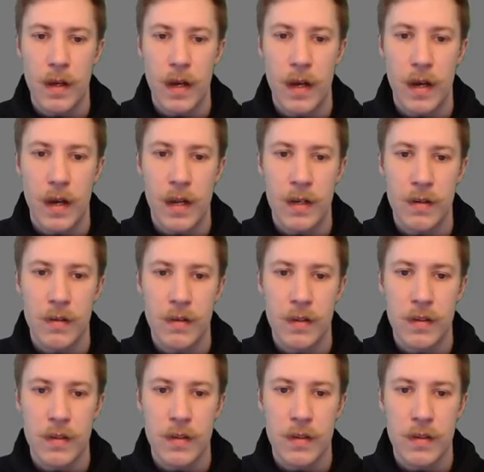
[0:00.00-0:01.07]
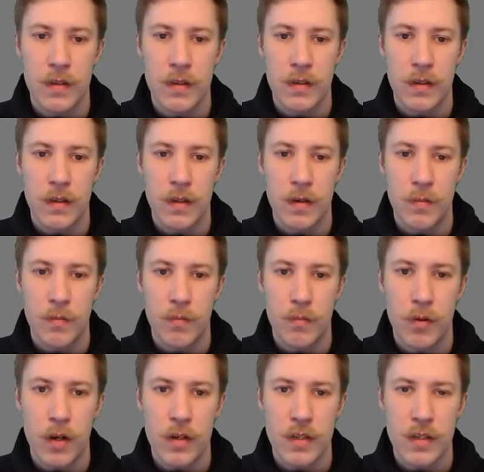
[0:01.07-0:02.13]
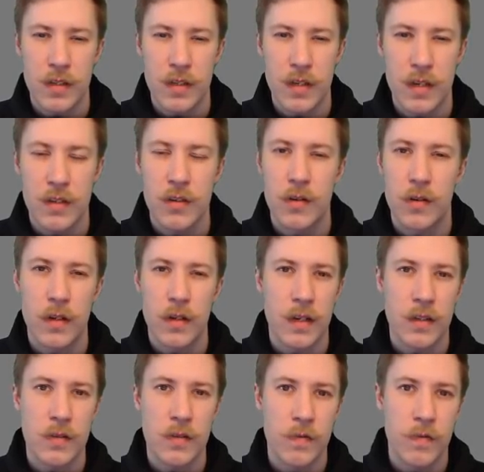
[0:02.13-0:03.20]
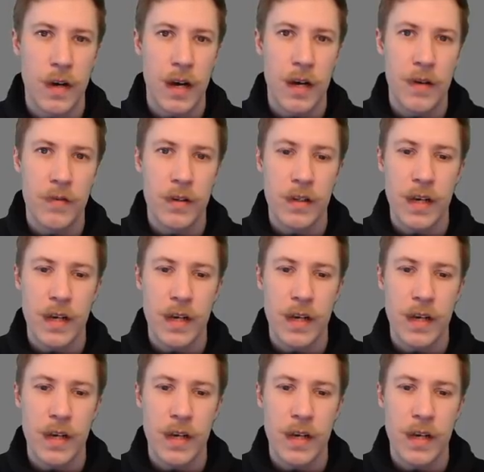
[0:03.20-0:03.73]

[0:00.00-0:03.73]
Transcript: And this is uh, processors are sorted into five uh,